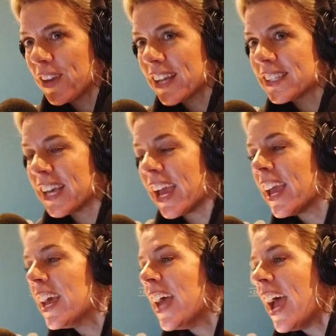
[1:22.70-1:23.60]
fiancé,
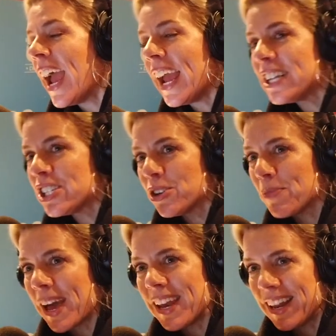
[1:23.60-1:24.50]
hates your
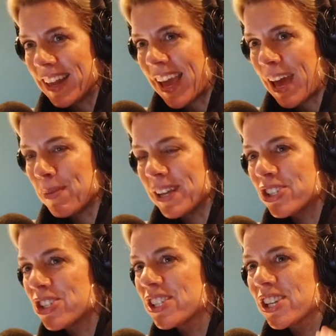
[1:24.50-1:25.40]
bad eating
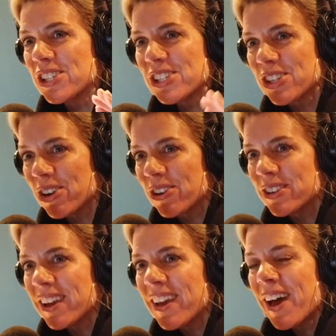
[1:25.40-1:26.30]
habits. She's concerned.